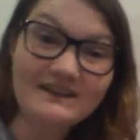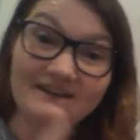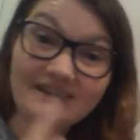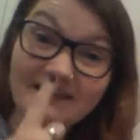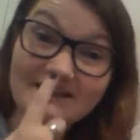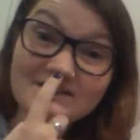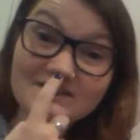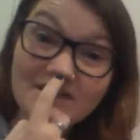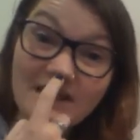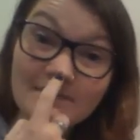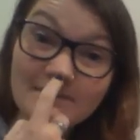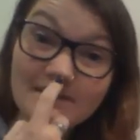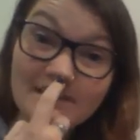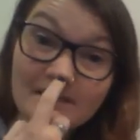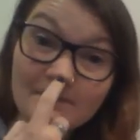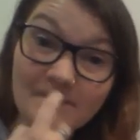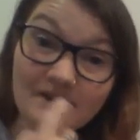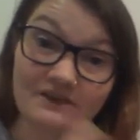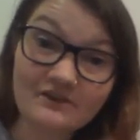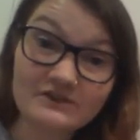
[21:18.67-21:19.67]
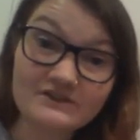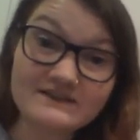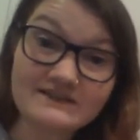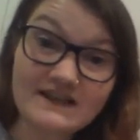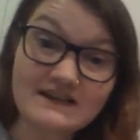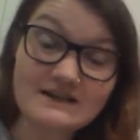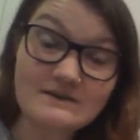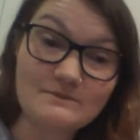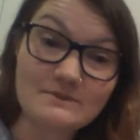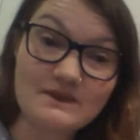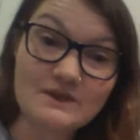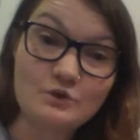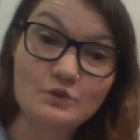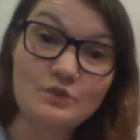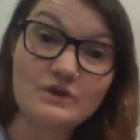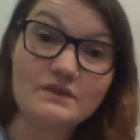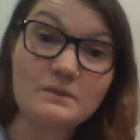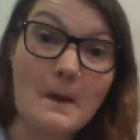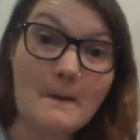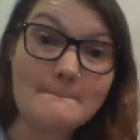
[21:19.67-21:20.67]
Nice job keeping your steady beat
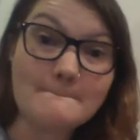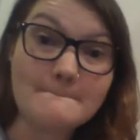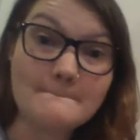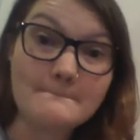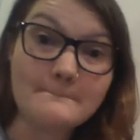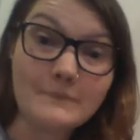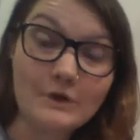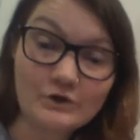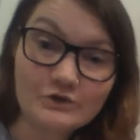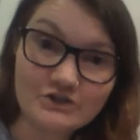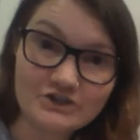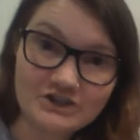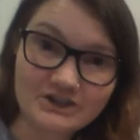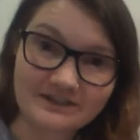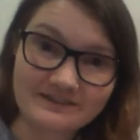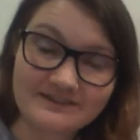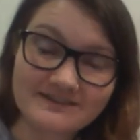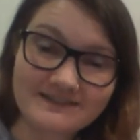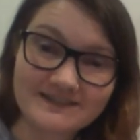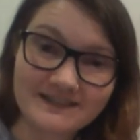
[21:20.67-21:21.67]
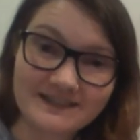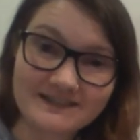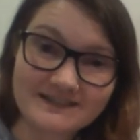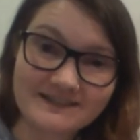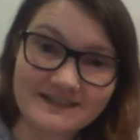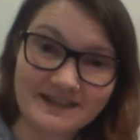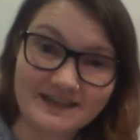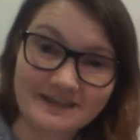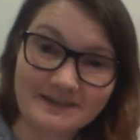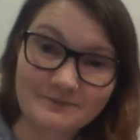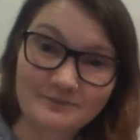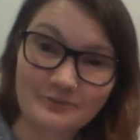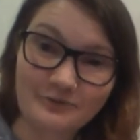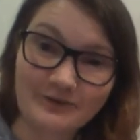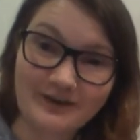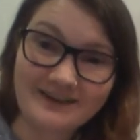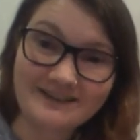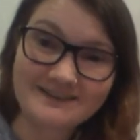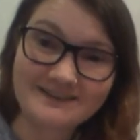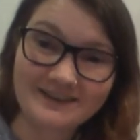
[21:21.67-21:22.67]
with motions this time.
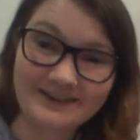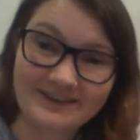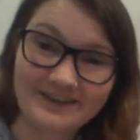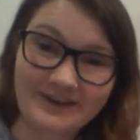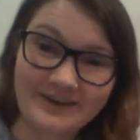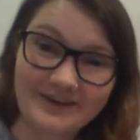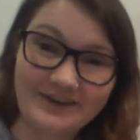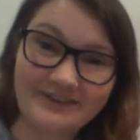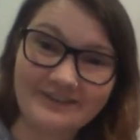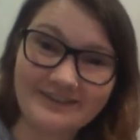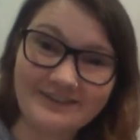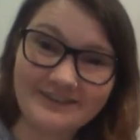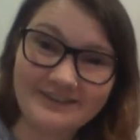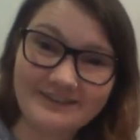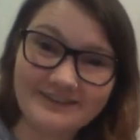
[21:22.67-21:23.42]
Way to go.